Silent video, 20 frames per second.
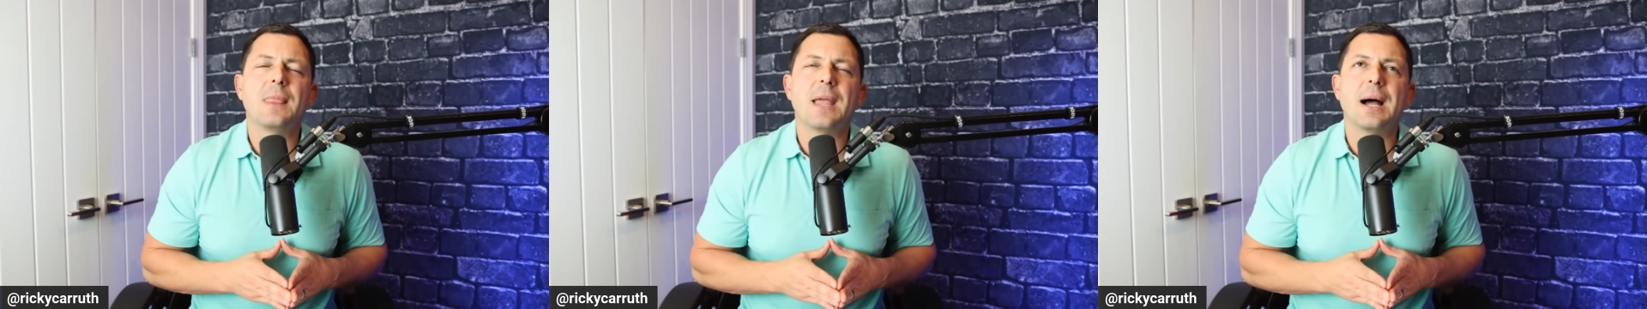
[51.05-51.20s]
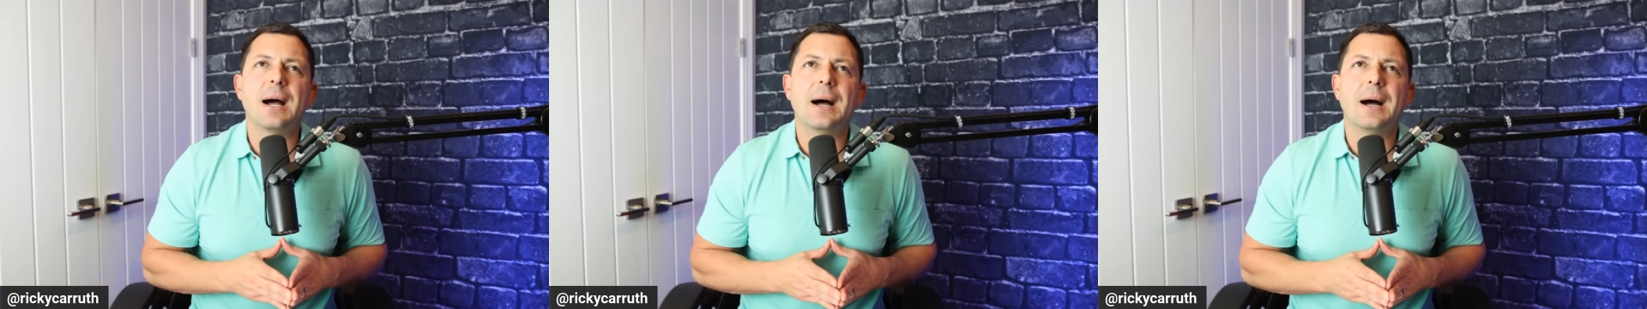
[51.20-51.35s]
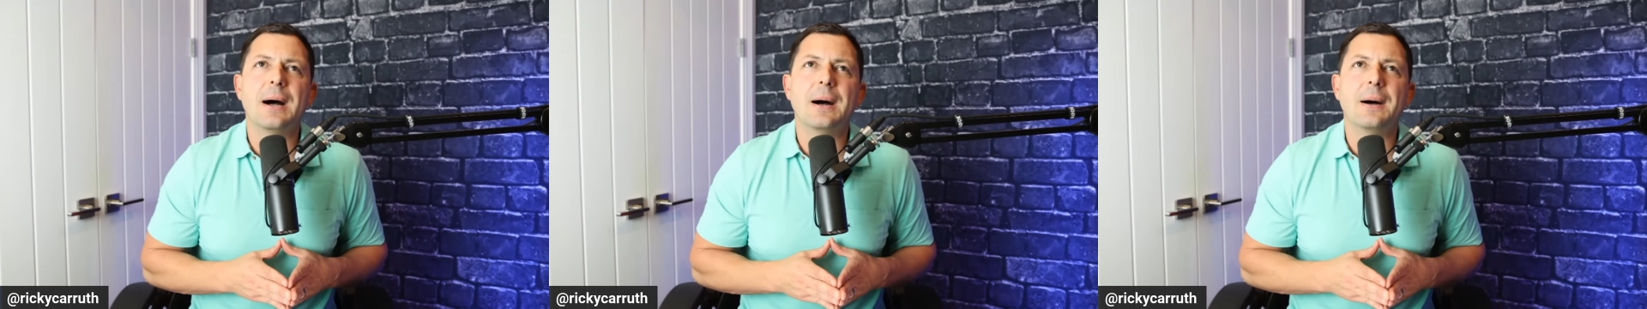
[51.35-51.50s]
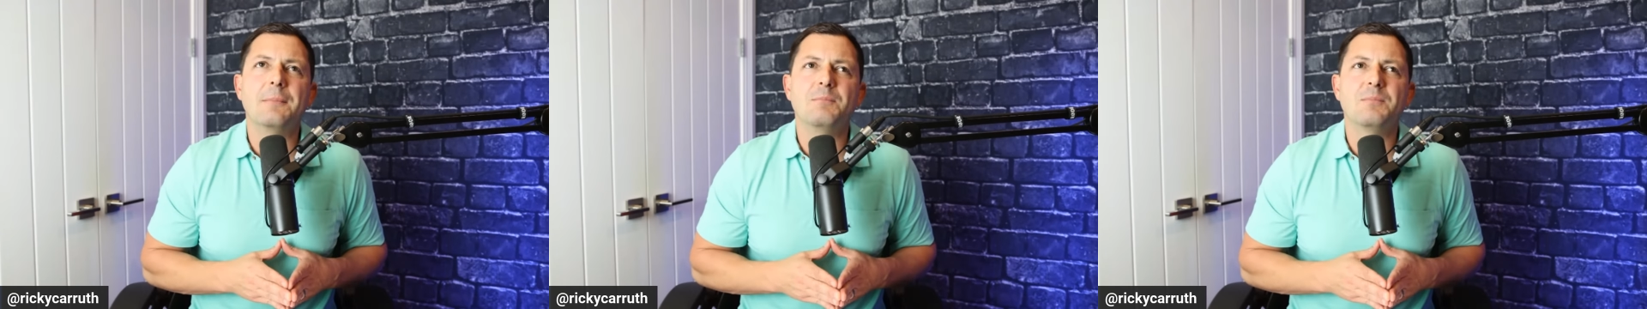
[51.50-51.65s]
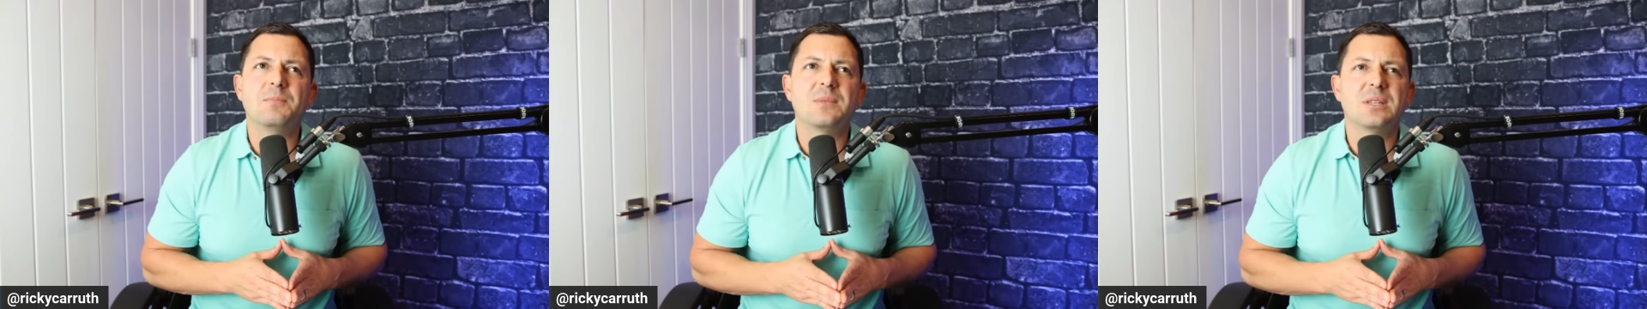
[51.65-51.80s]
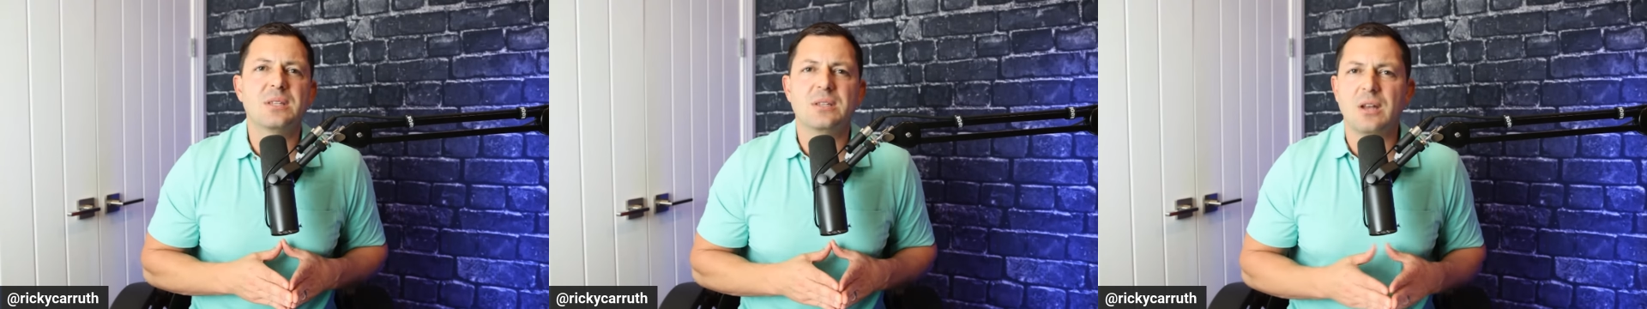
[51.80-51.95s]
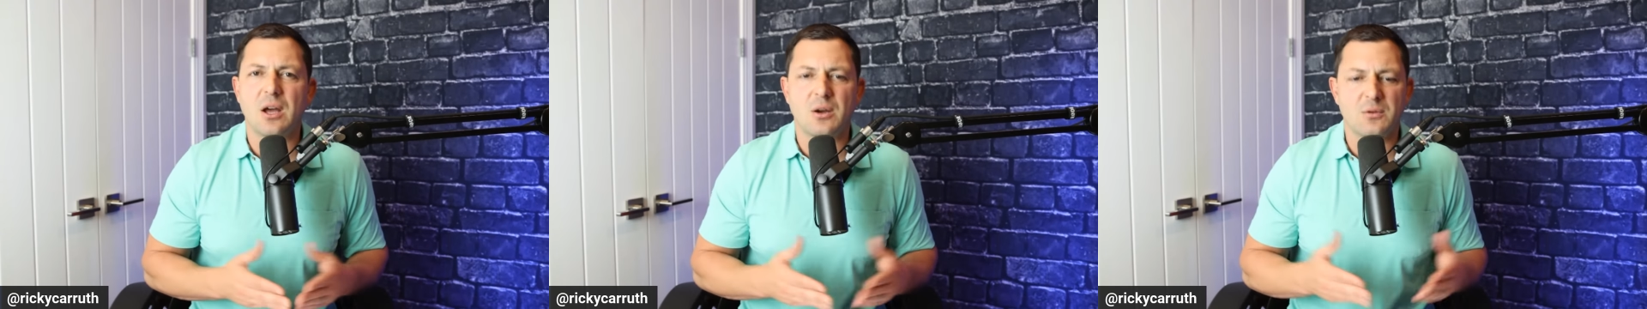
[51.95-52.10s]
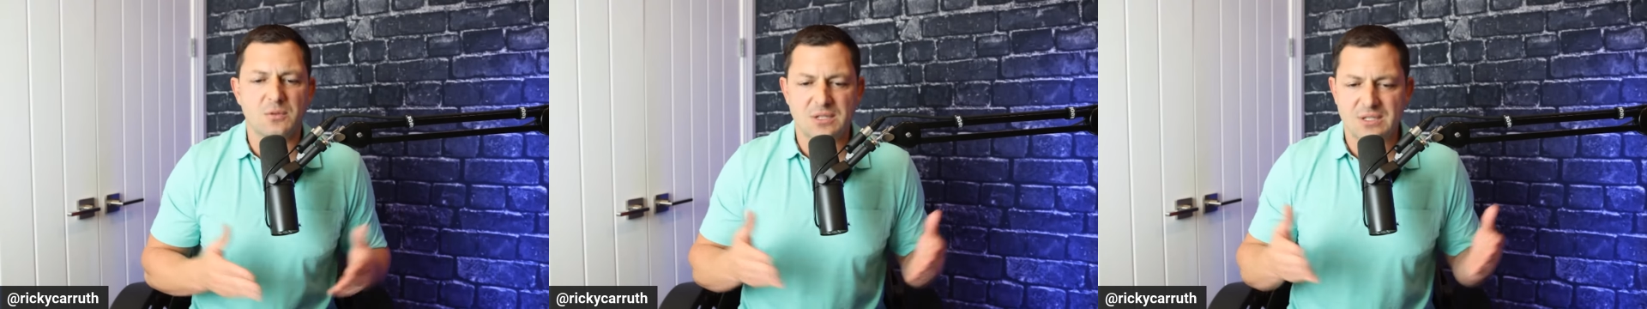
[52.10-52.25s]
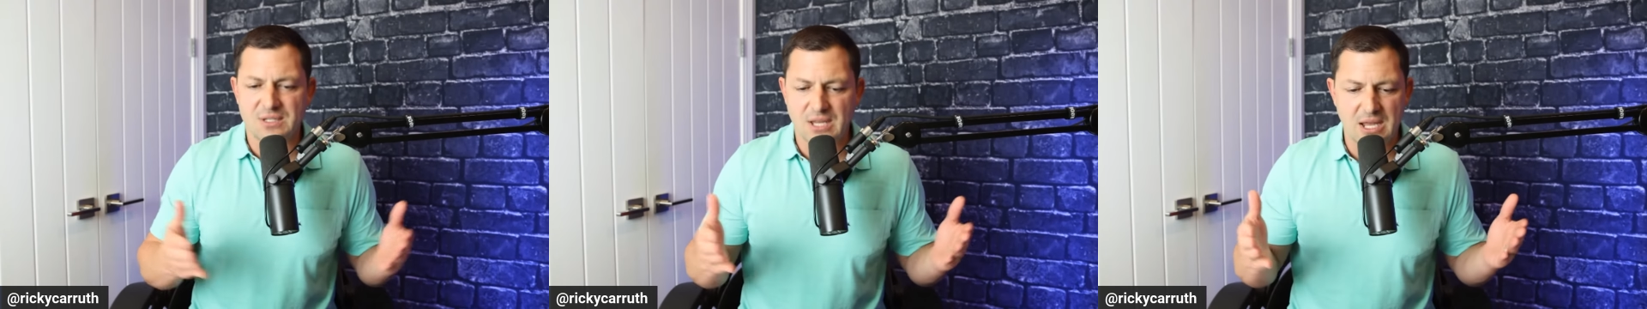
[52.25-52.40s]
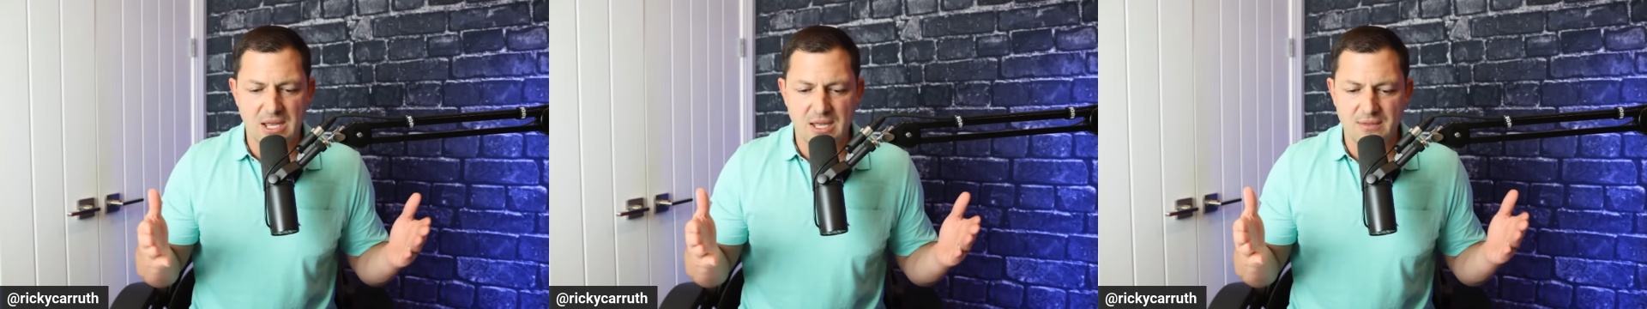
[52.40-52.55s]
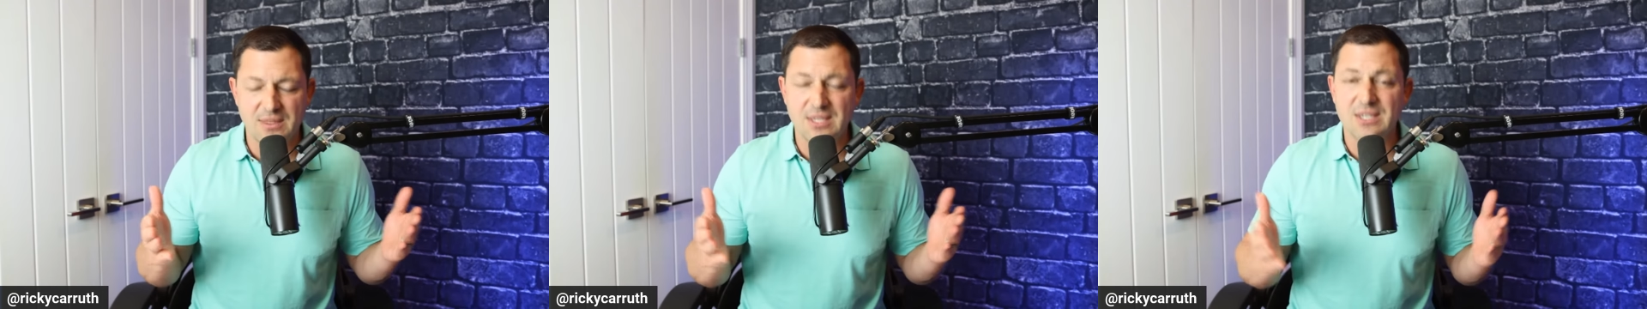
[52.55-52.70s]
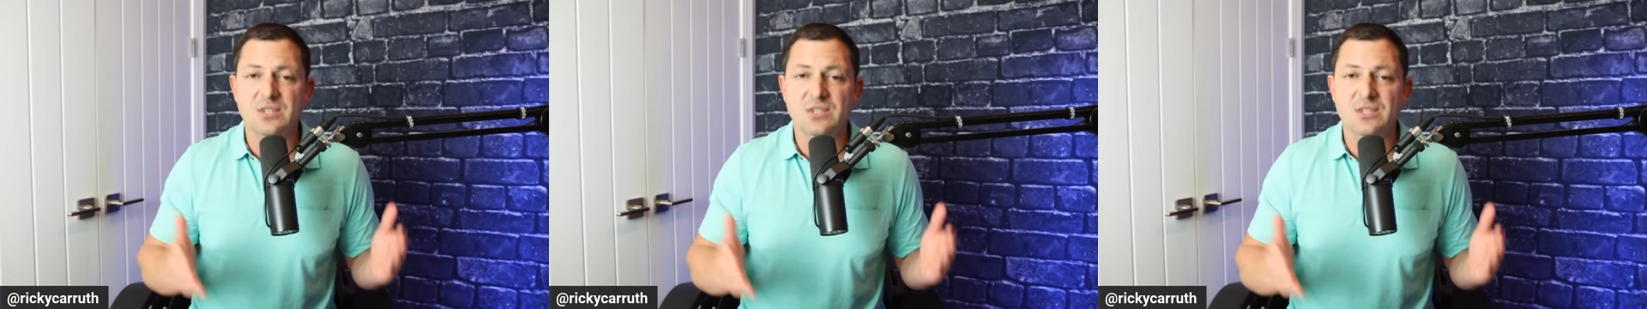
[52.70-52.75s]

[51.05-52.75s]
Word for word: um, you know, said